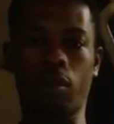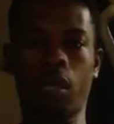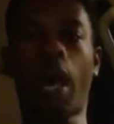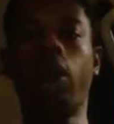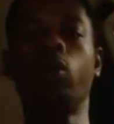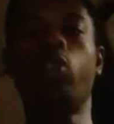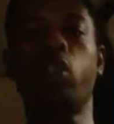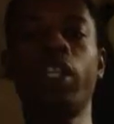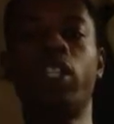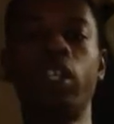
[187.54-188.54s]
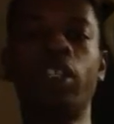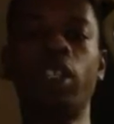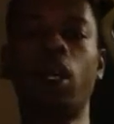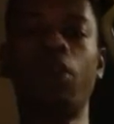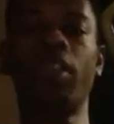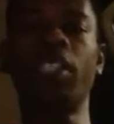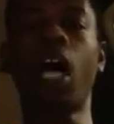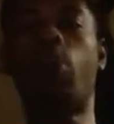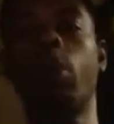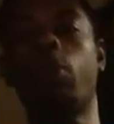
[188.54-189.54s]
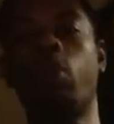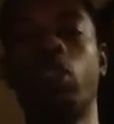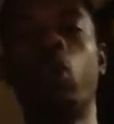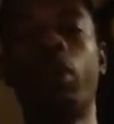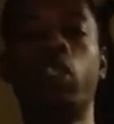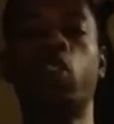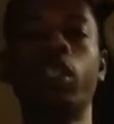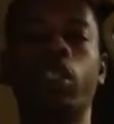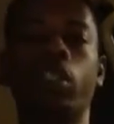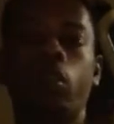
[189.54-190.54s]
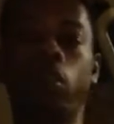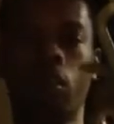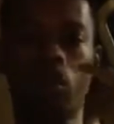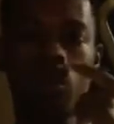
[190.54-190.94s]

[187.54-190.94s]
How you treat yourself is how people is going to treat you.